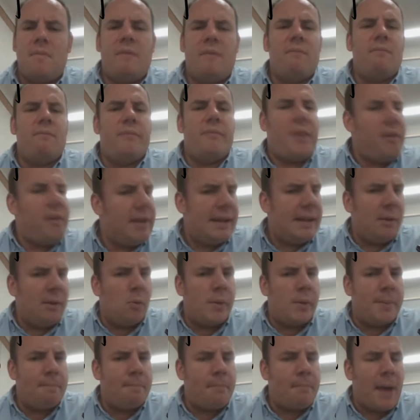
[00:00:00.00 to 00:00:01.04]
very little
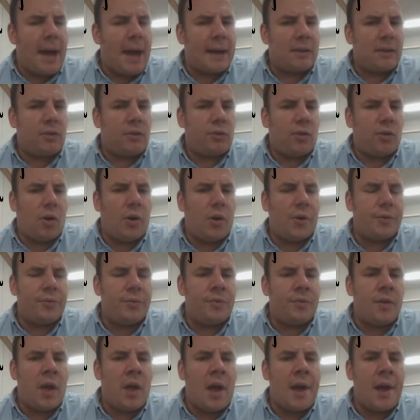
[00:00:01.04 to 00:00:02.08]
impacts
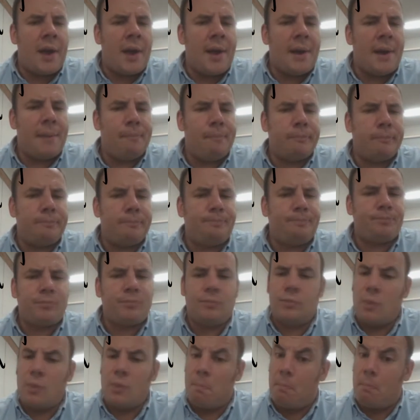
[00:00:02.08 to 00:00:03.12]
on
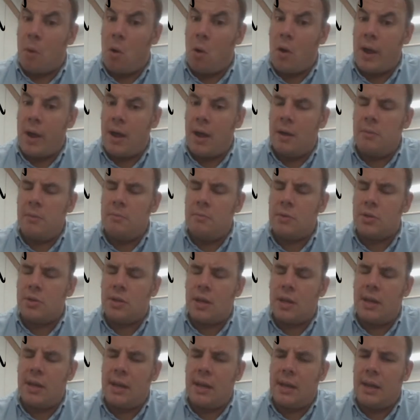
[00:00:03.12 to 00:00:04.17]
the biomes,
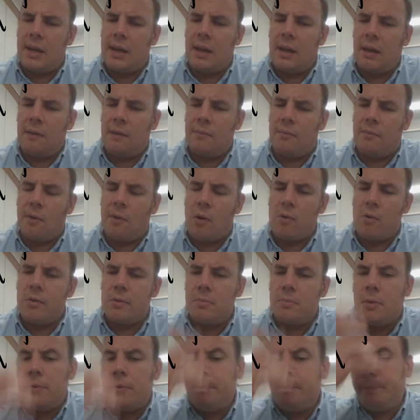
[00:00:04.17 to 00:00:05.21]
the
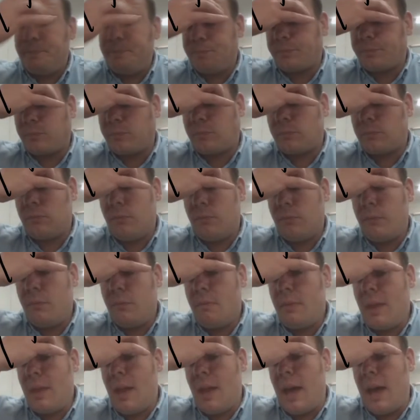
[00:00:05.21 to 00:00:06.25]
environment,
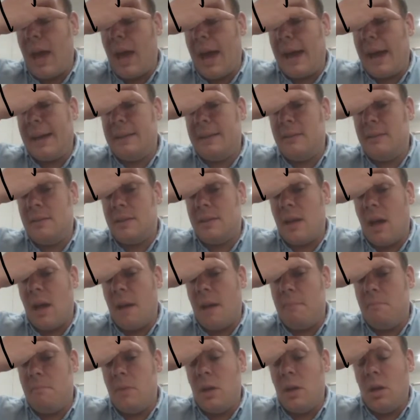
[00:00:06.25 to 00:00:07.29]

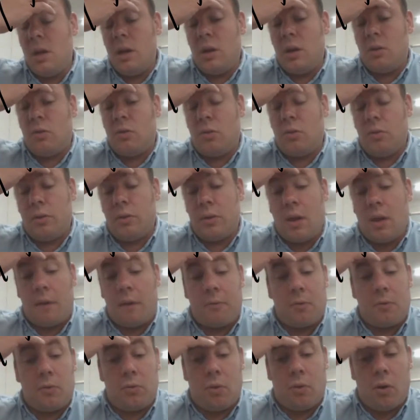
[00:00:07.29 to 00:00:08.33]
and grew
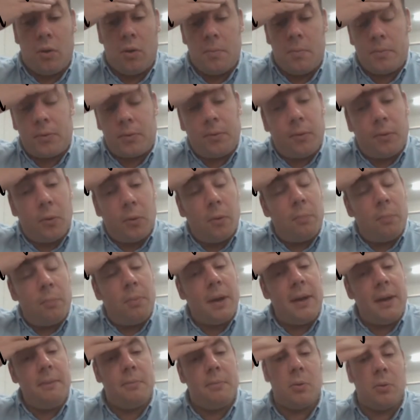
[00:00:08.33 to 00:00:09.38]
enough crops for
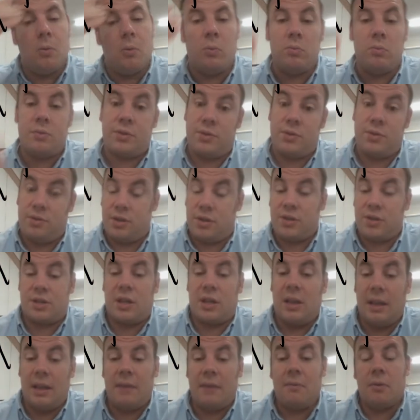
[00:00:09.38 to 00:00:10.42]
people just to
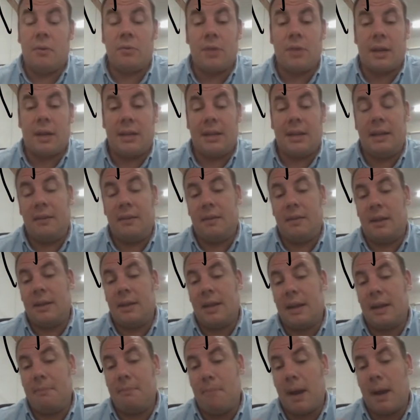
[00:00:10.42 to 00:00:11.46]
live on, and anything
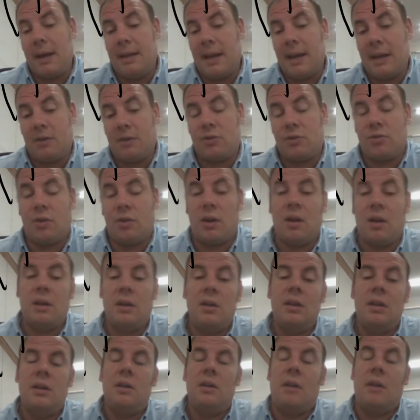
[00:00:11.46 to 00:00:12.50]
they made extra
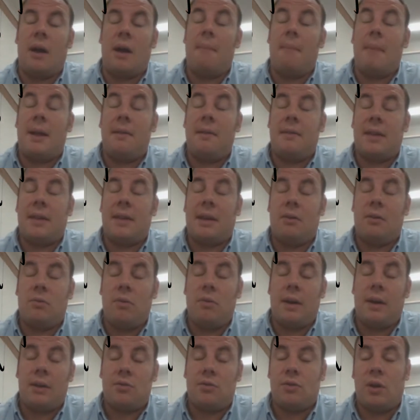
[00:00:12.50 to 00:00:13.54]
anything they grew
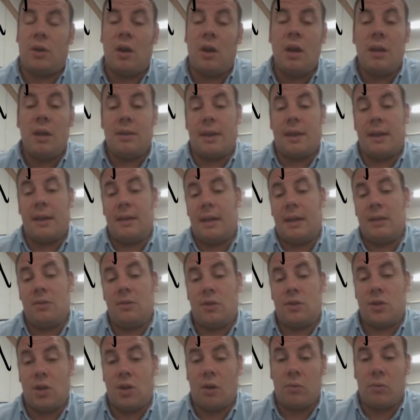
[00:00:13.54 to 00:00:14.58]
extra, they then
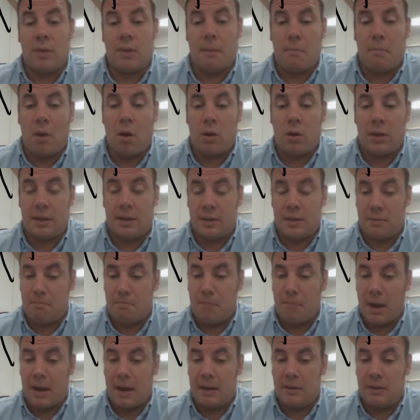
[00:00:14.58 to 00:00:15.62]
sold at markets and
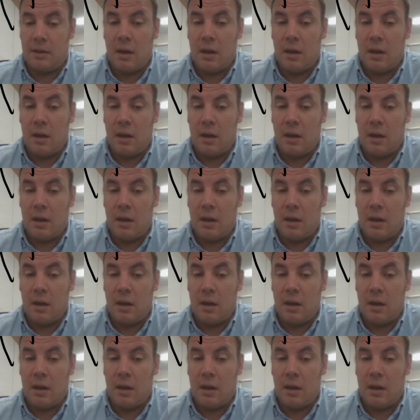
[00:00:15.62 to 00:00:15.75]
made